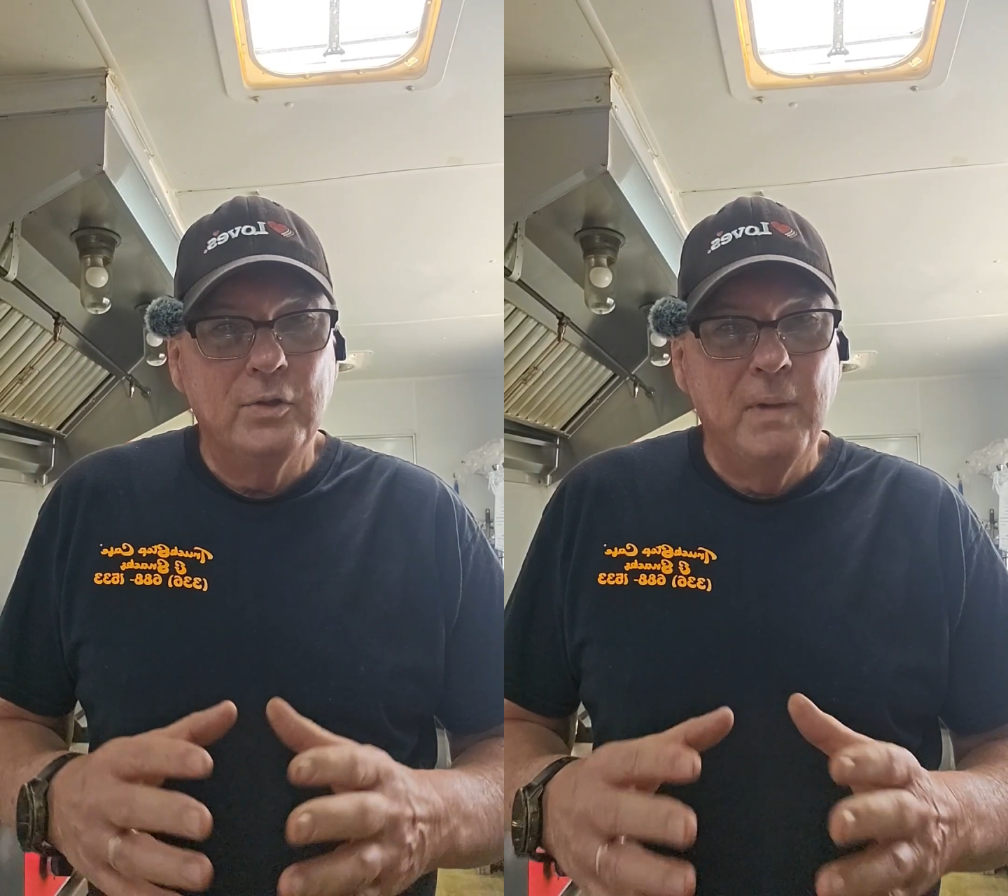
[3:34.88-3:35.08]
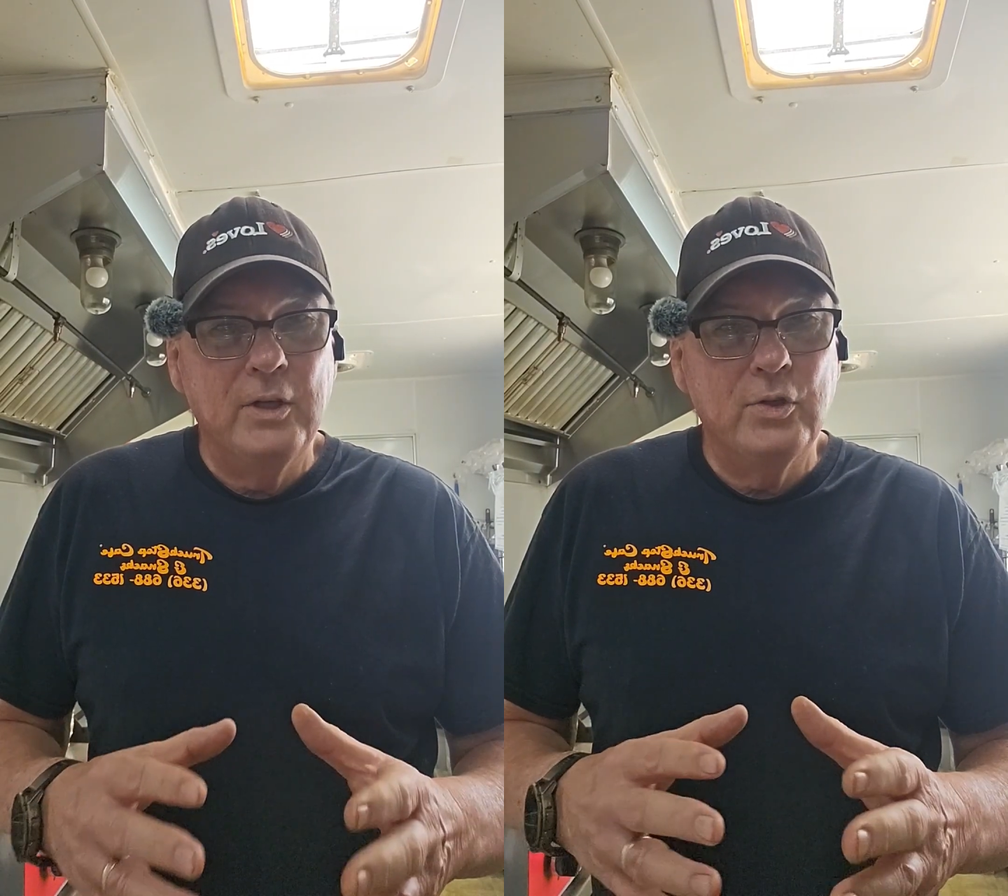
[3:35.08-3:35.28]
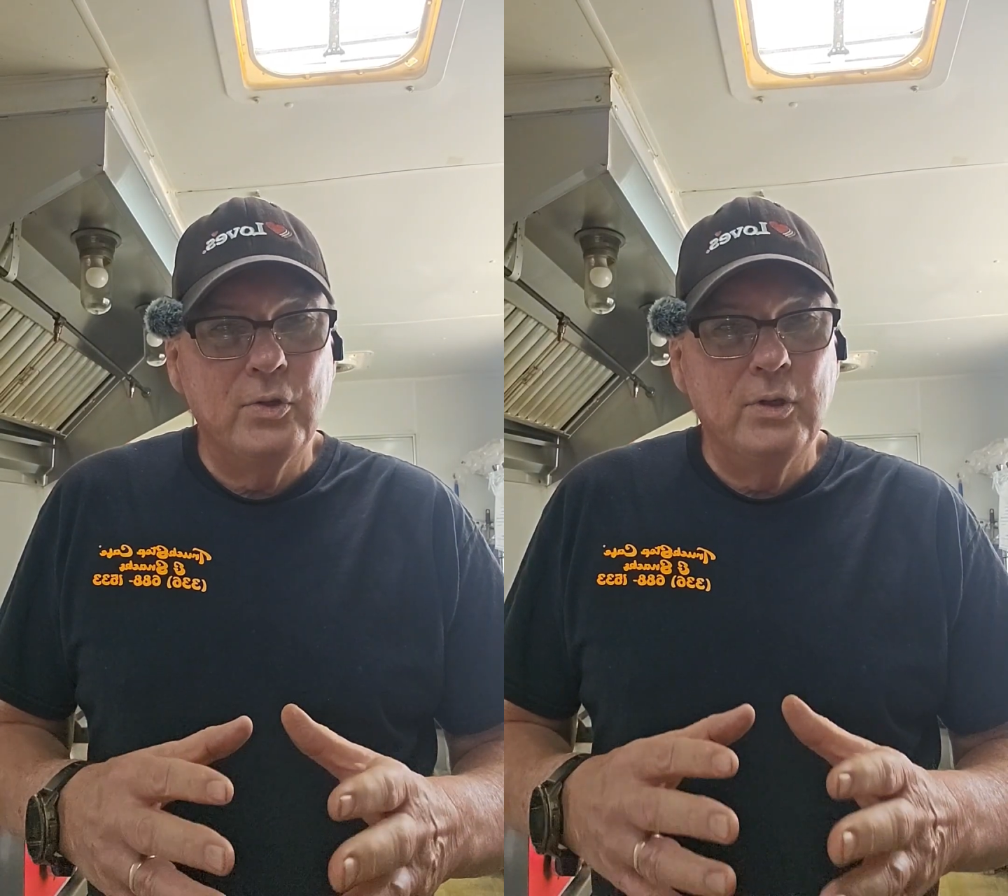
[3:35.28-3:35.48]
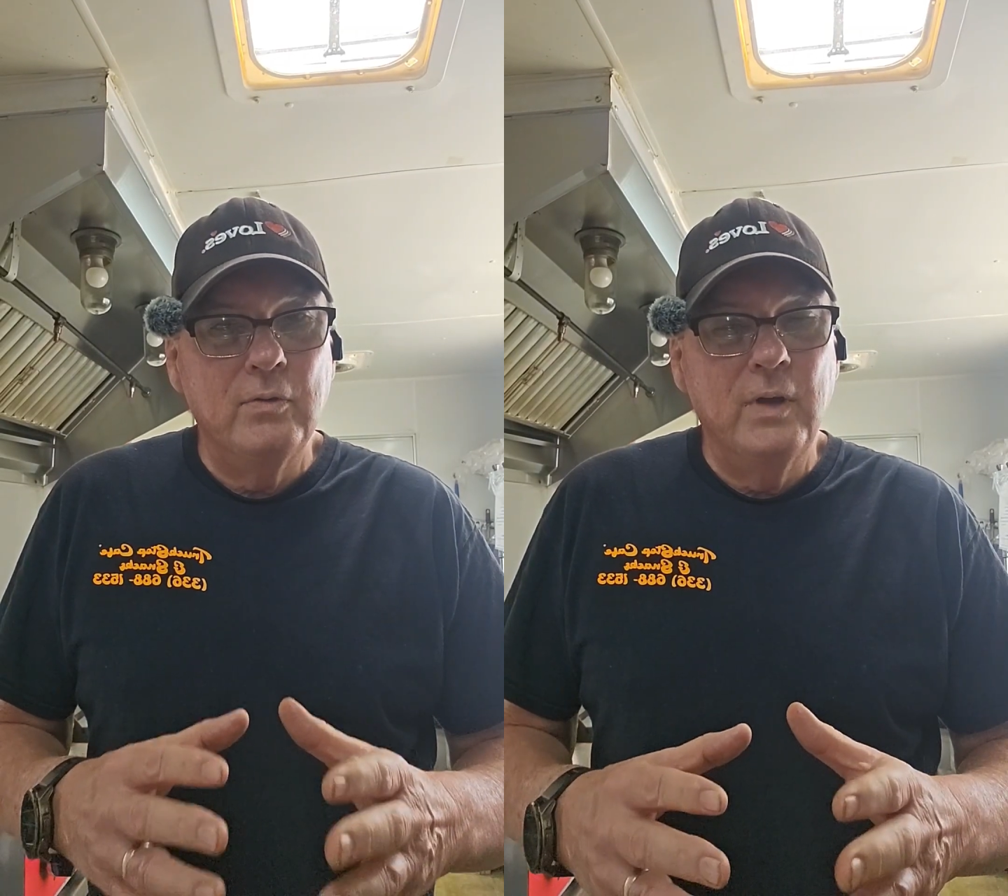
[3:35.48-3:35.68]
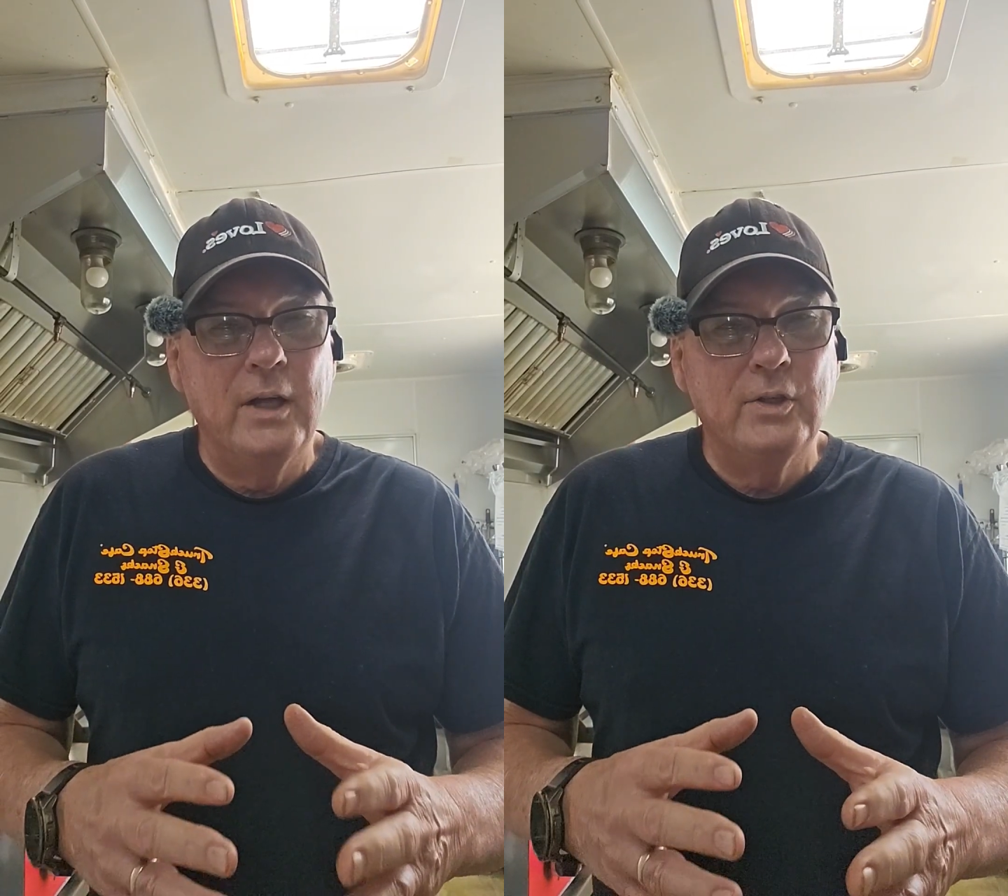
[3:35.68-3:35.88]
Just make sure
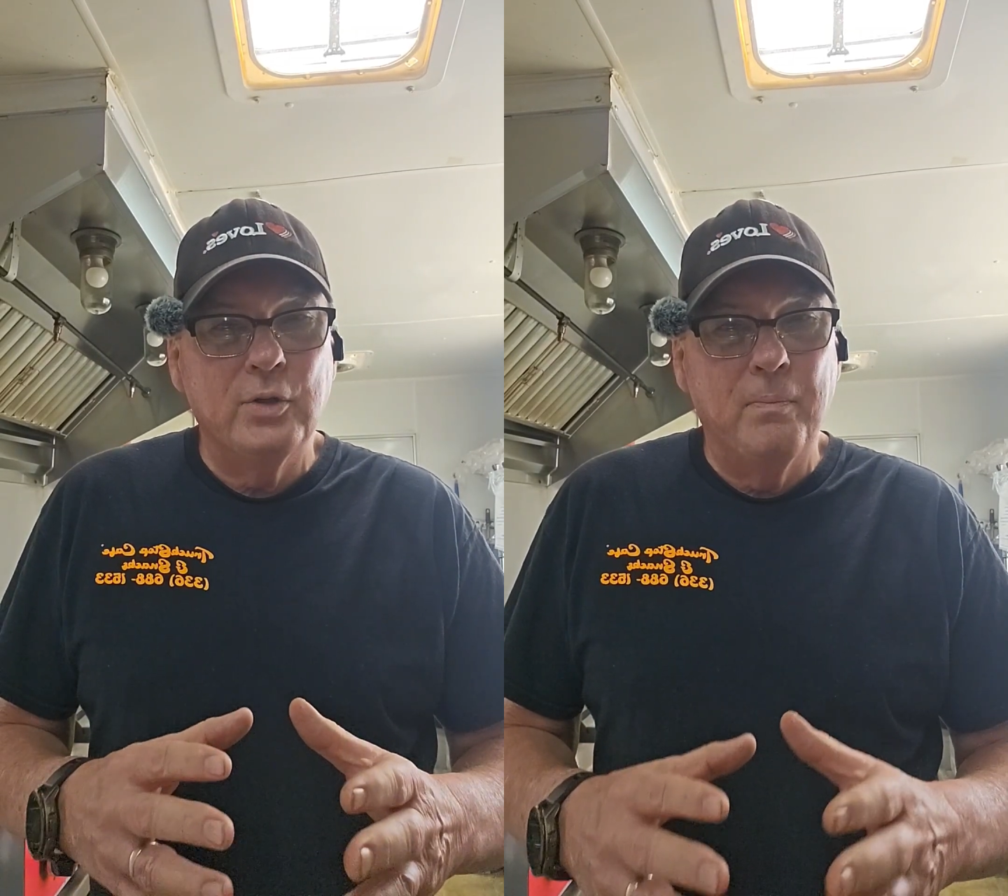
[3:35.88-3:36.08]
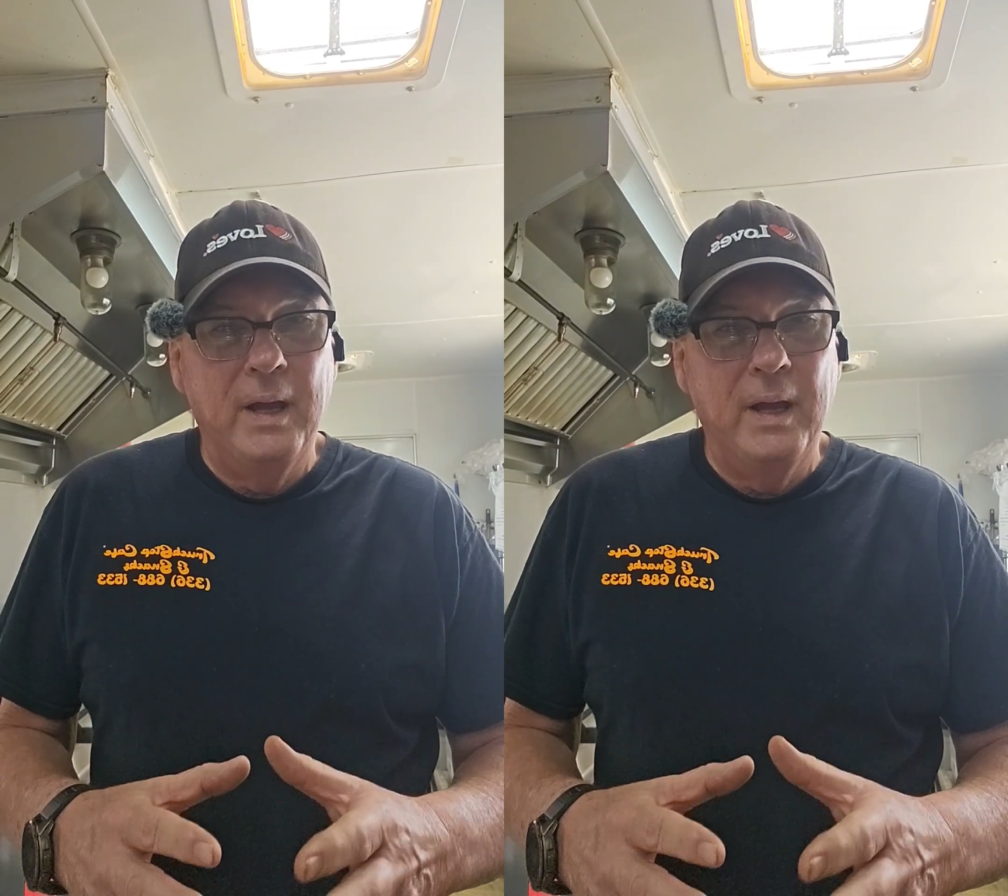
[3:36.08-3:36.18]
you've got your